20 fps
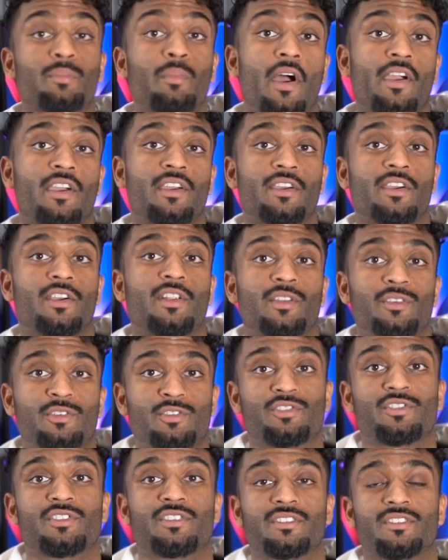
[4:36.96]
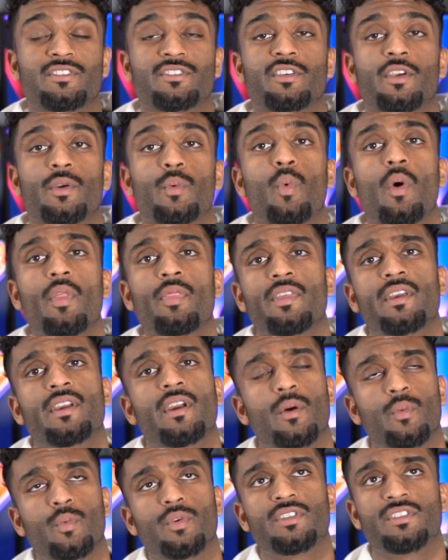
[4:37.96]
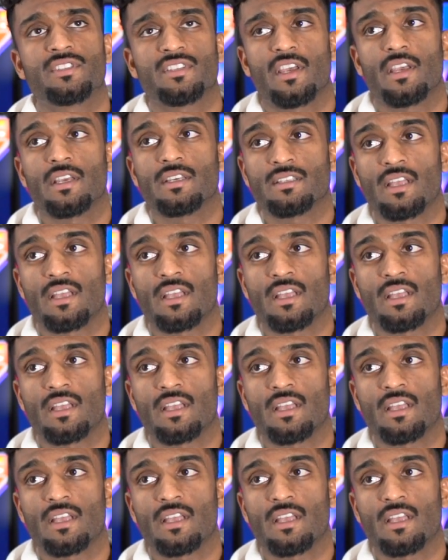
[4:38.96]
my conclusion. So one thing I would say